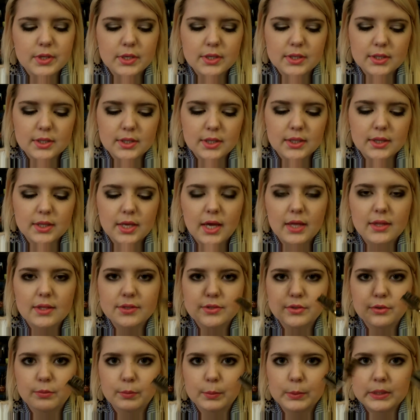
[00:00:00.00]
anything like that,
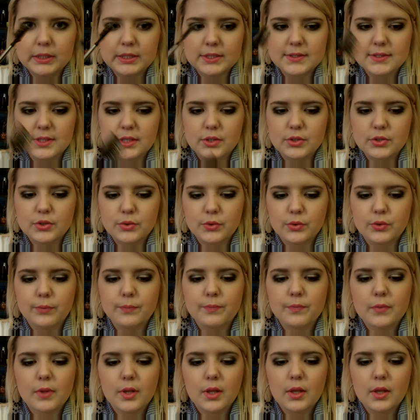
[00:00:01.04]
these are really essential.